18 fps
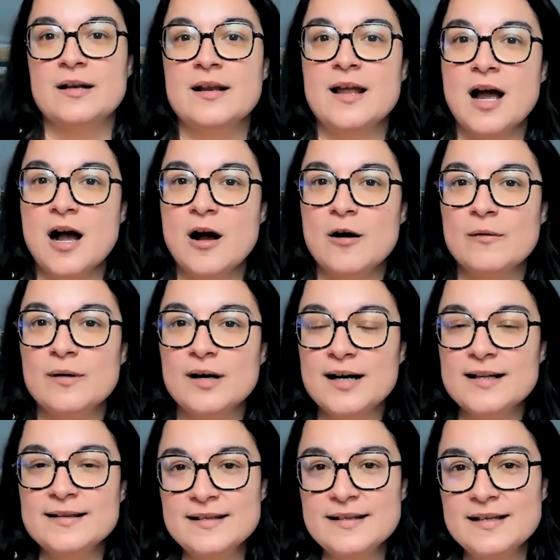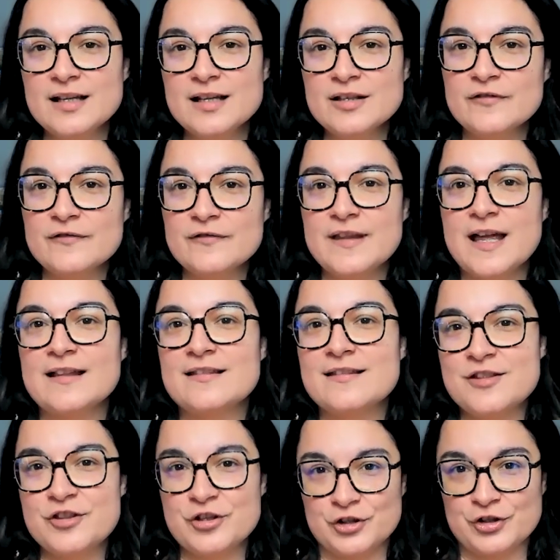Now, at the end of that
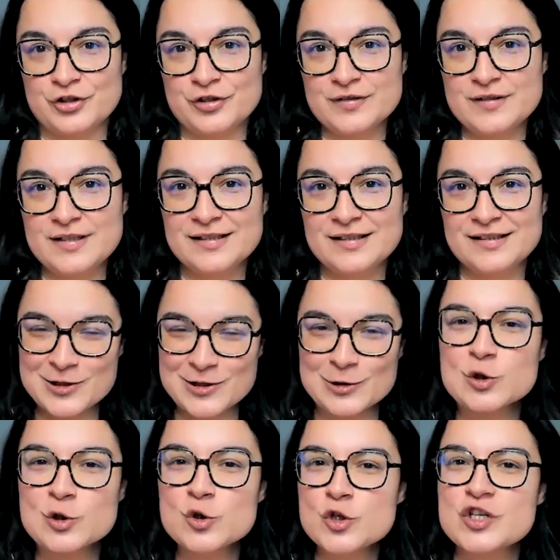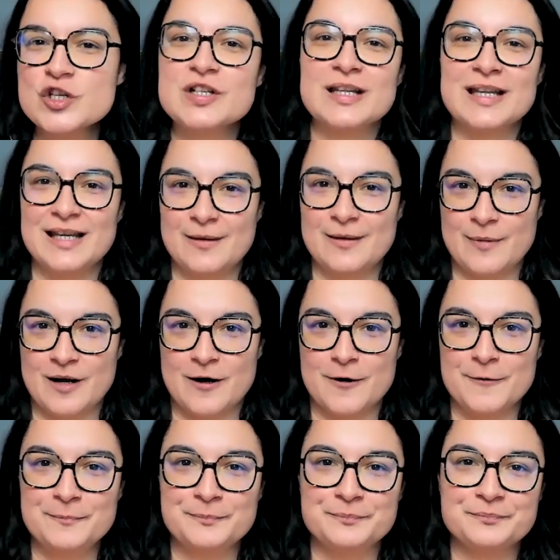third solution
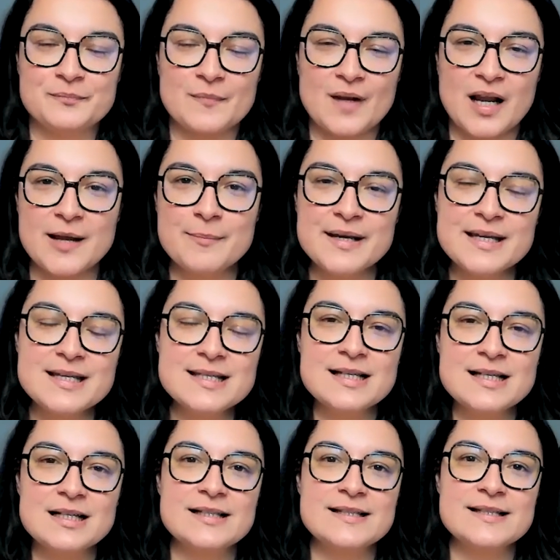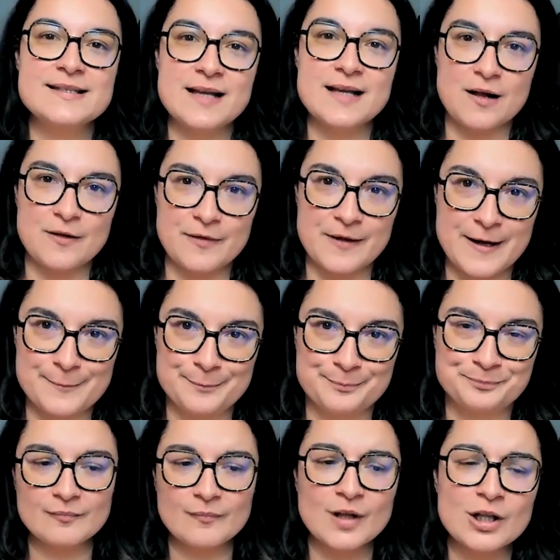email, I basically tell
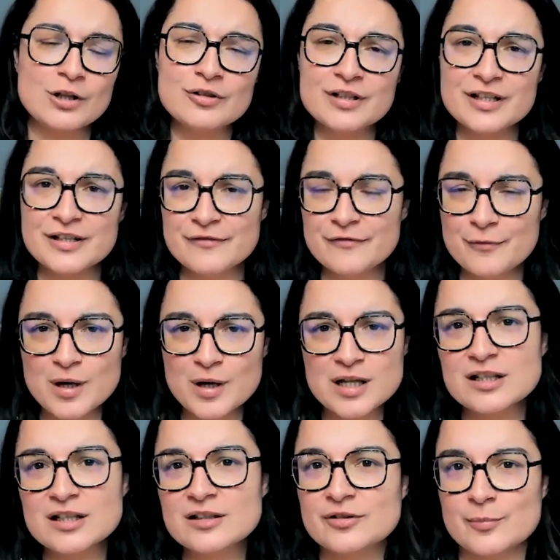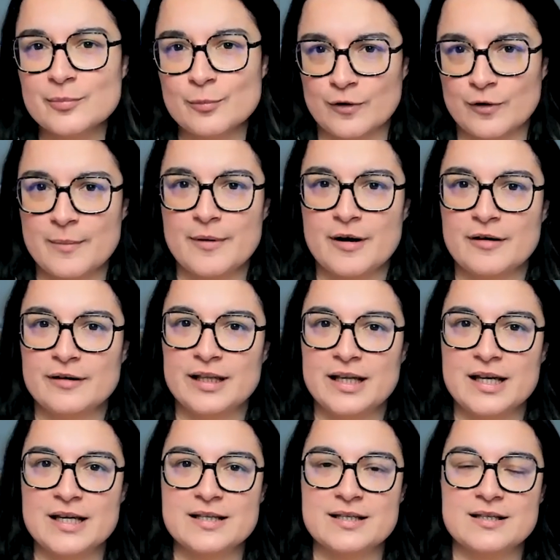them, look, if you want to learn more about
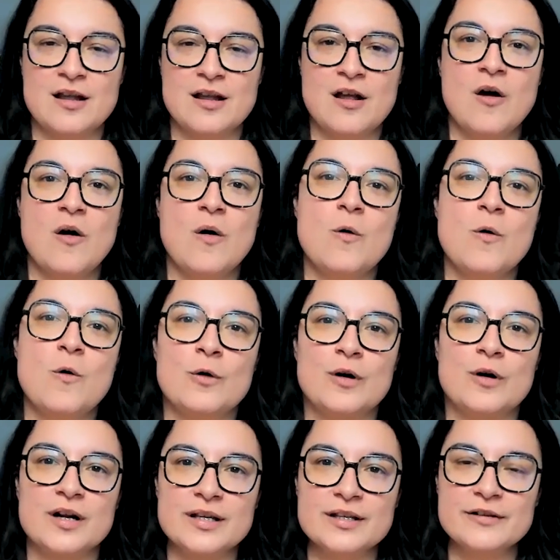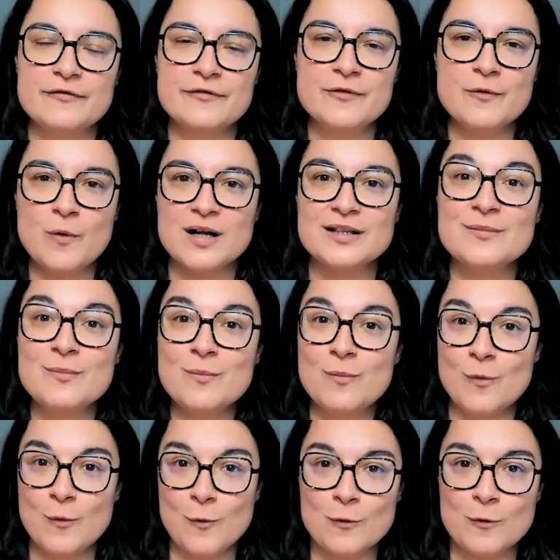this, or if you want
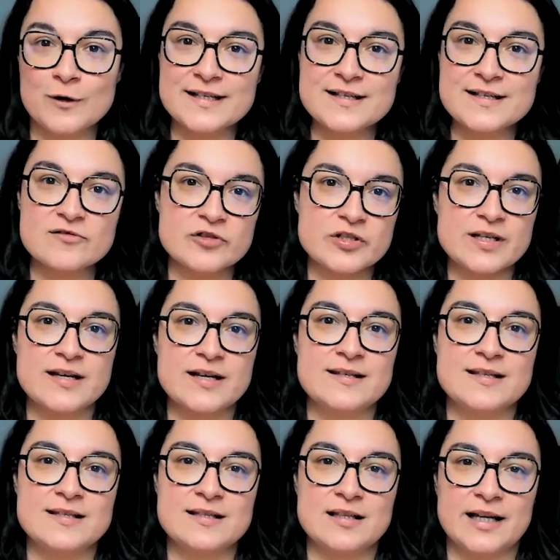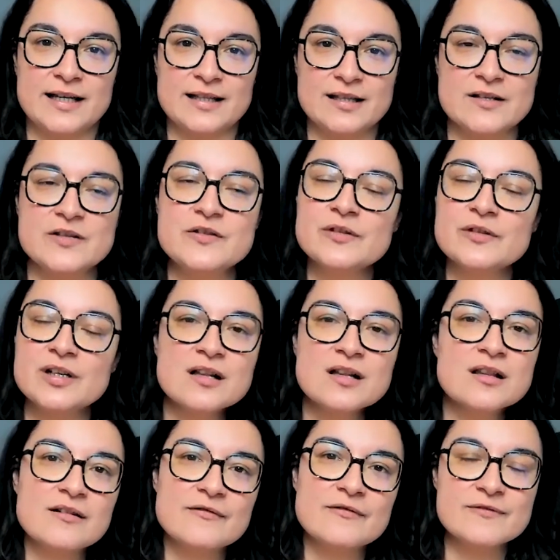more exercises like this, you're going
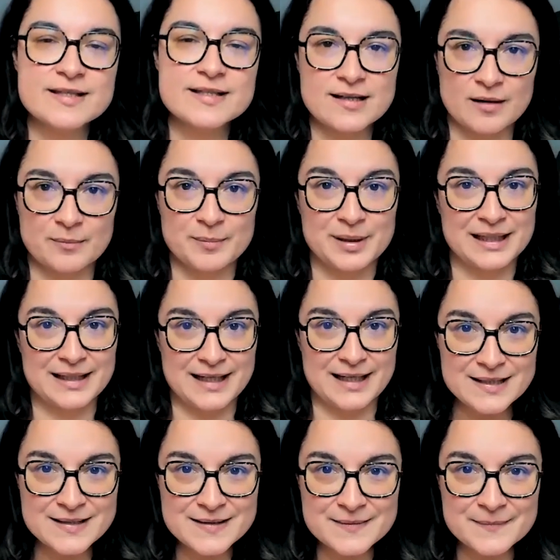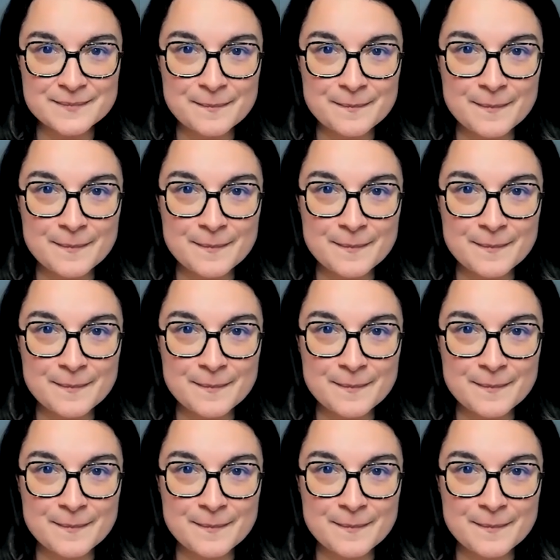to love what's coming next.